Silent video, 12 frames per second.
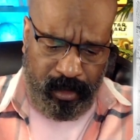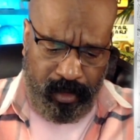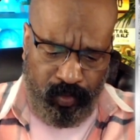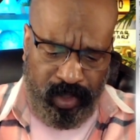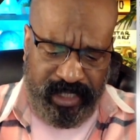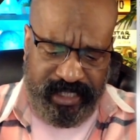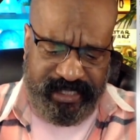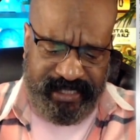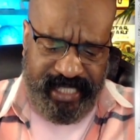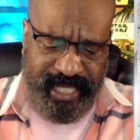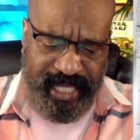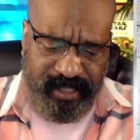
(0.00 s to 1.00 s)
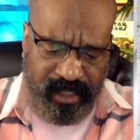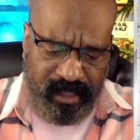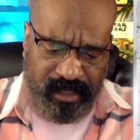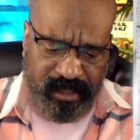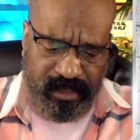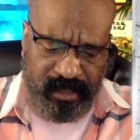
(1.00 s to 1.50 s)
Willis said
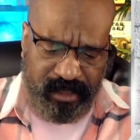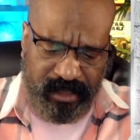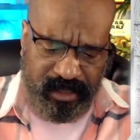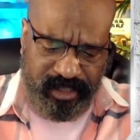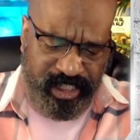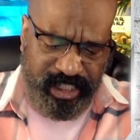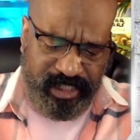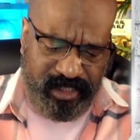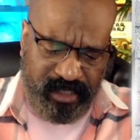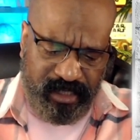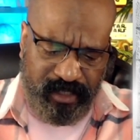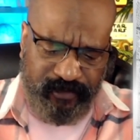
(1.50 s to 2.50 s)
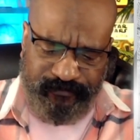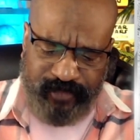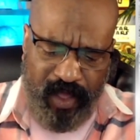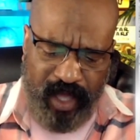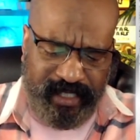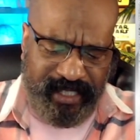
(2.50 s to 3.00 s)
she is
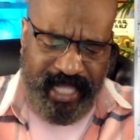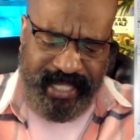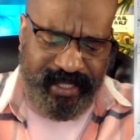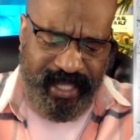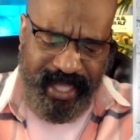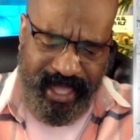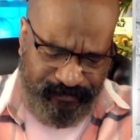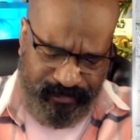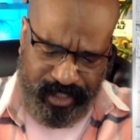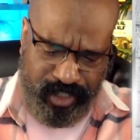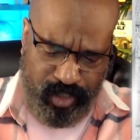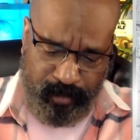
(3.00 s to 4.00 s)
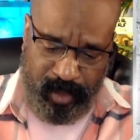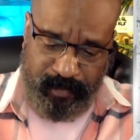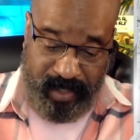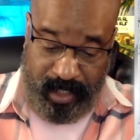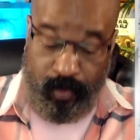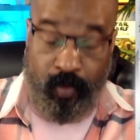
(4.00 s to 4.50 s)
flawed like every human
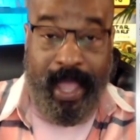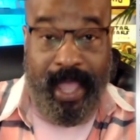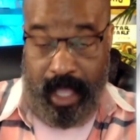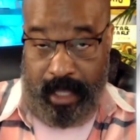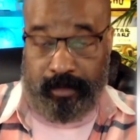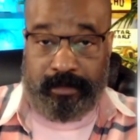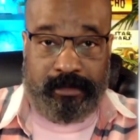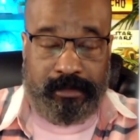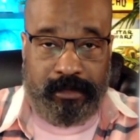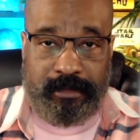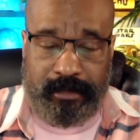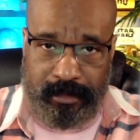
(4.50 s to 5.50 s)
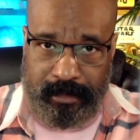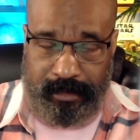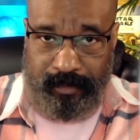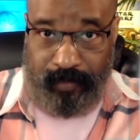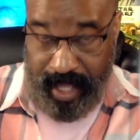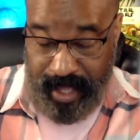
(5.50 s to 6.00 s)
being. Wow.
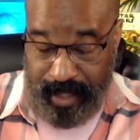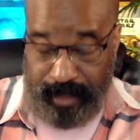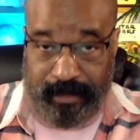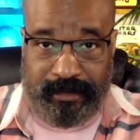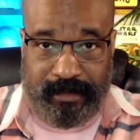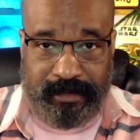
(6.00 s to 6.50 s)
Wow.